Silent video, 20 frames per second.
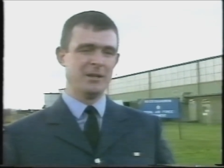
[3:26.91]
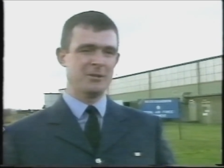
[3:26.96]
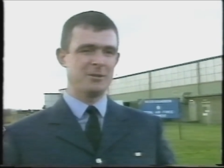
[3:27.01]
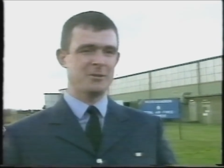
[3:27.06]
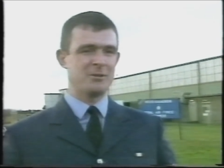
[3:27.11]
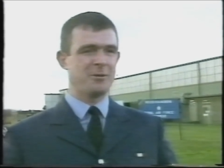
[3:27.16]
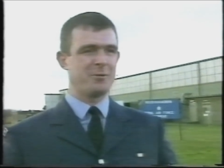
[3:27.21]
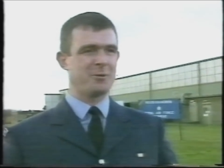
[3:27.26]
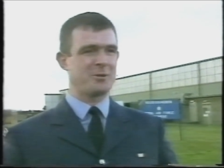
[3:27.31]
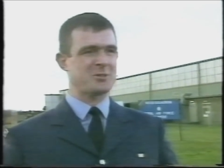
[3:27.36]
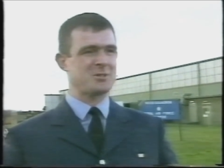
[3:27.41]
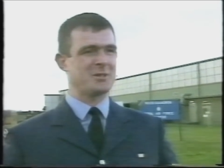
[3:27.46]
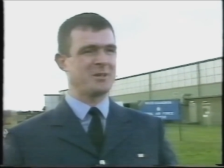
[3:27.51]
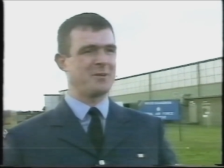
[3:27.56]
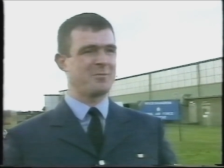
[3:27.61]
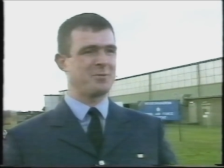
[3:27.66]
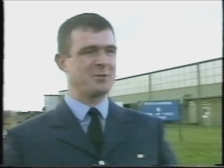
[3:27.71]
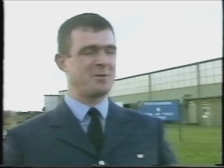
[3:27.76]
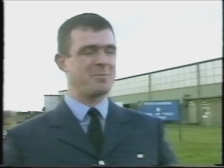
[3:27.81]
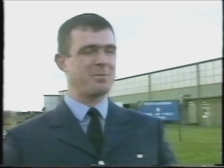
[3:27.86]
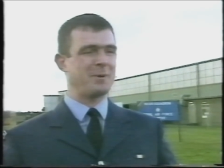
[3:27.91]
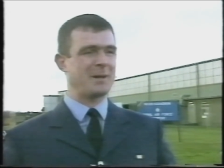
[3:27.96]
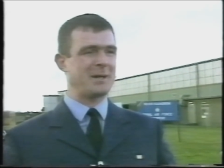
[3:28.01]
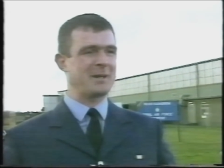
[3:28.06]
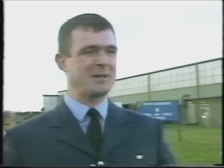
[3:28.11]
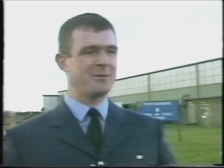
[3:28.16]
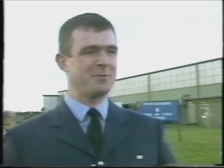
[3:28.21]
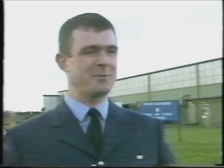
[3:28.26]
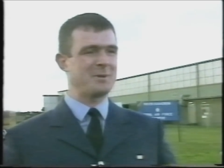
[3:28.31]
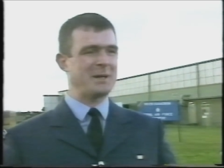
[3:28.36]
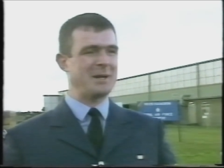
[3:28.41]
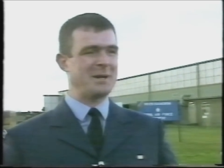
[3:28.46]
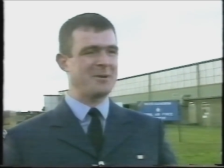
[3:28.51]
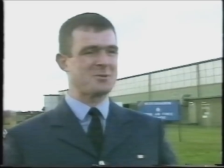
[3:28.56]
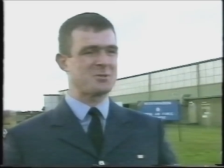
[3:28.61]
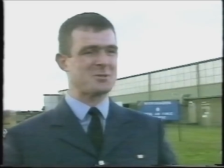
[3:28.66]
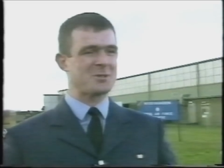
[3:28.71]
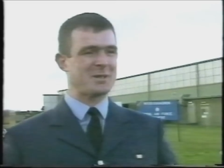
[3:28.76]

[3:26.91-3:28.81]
you know what it's like when you're packing up your house.